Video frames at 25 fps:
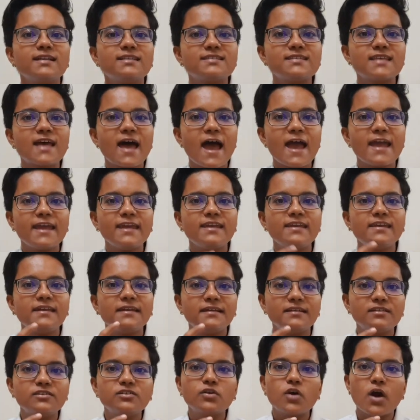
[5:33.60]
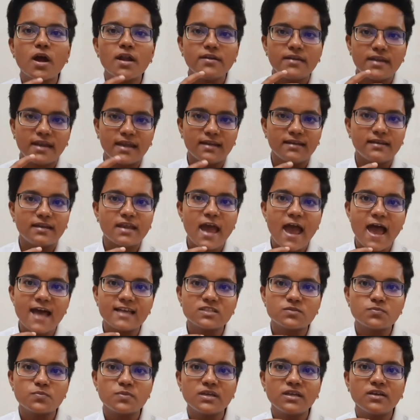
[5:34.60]
Its high yield content
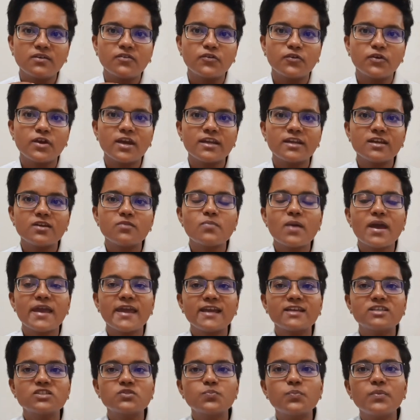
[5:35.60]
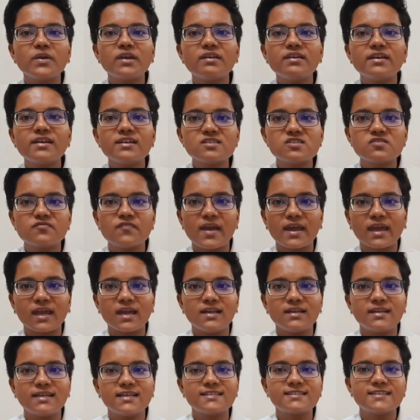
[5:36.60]
has been created by experienced
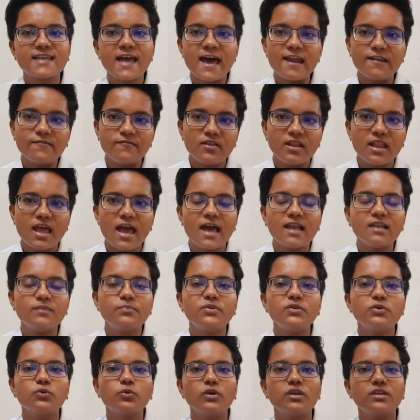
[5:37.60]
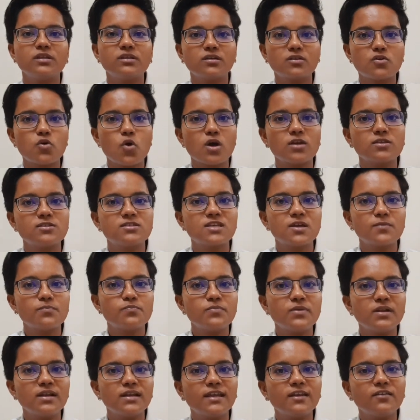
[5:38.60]
faculties and will help you in the
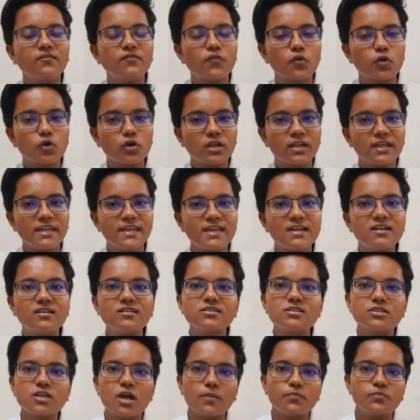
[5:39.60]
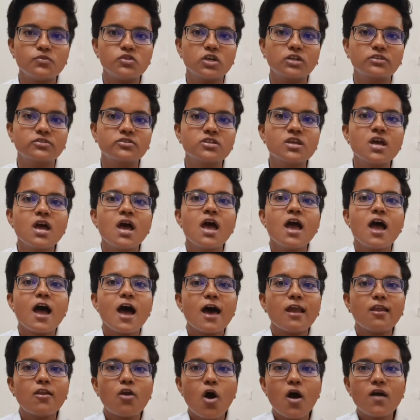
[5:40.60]
concept building for clinical subjects
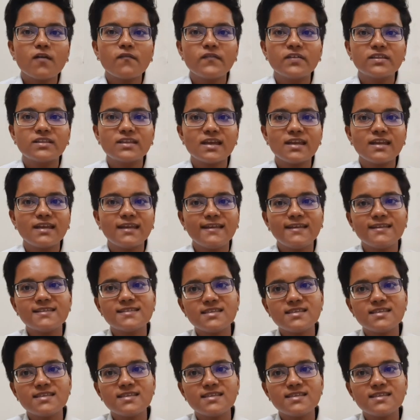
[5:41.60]
along with an